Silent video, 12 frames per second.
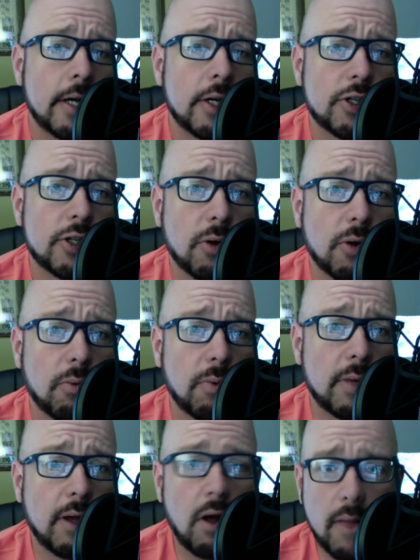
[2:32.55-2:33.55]
So with
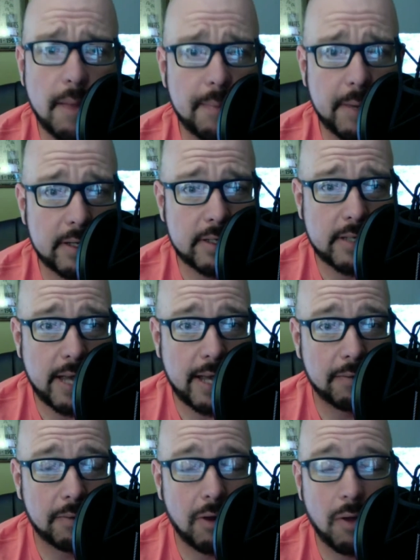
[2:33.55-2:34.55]
all that being
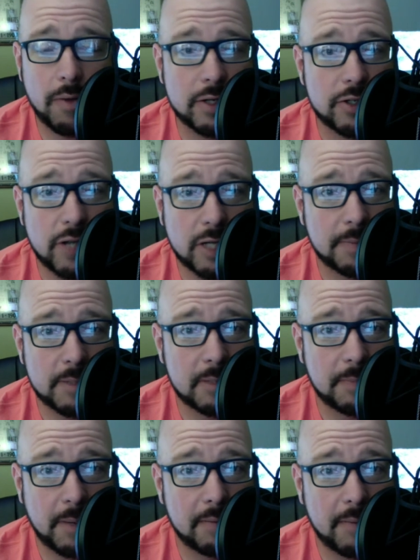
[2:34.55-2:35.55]
said, with all the adjustments
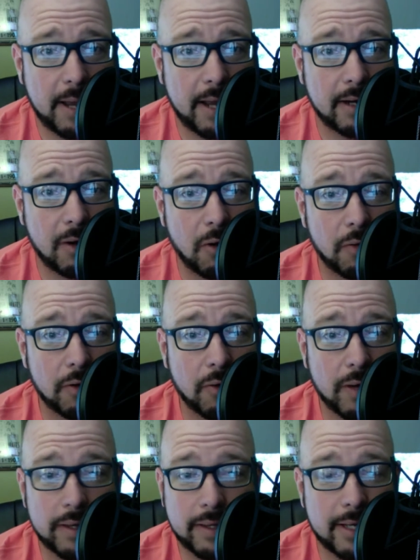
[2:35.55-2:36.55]
being made and all the
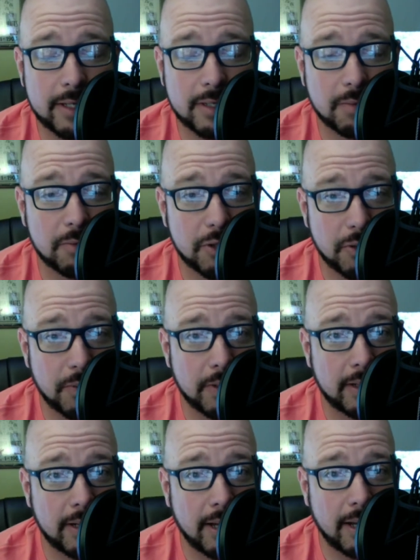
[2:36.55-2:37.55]
great things that we're
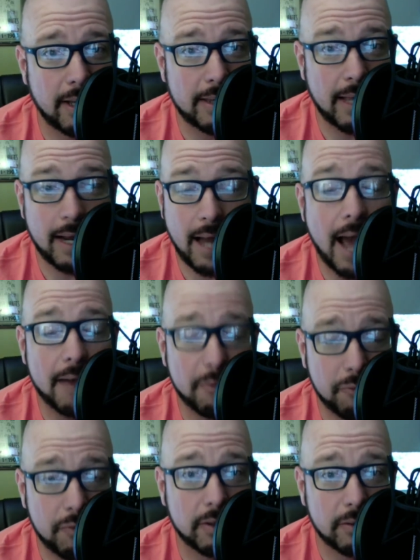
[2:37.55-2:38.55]
doing that I
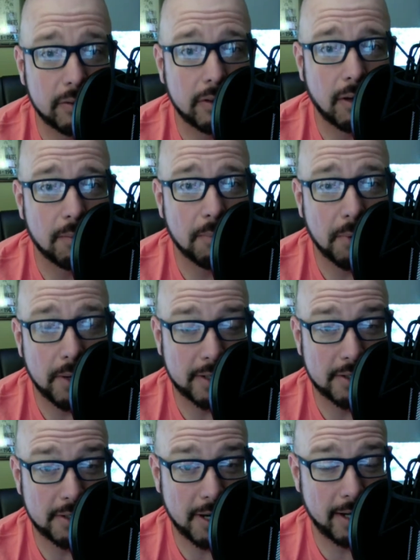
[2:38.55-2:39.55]
feel are pretty
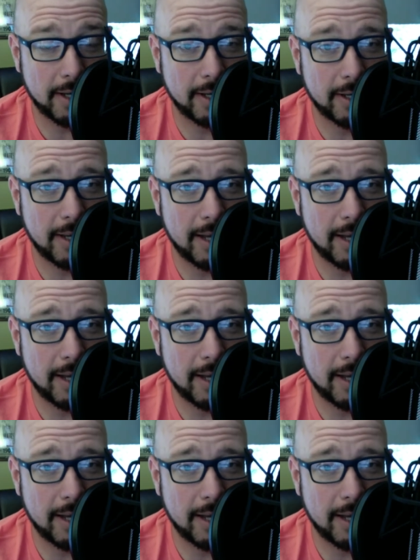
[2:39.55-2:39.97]
exciting,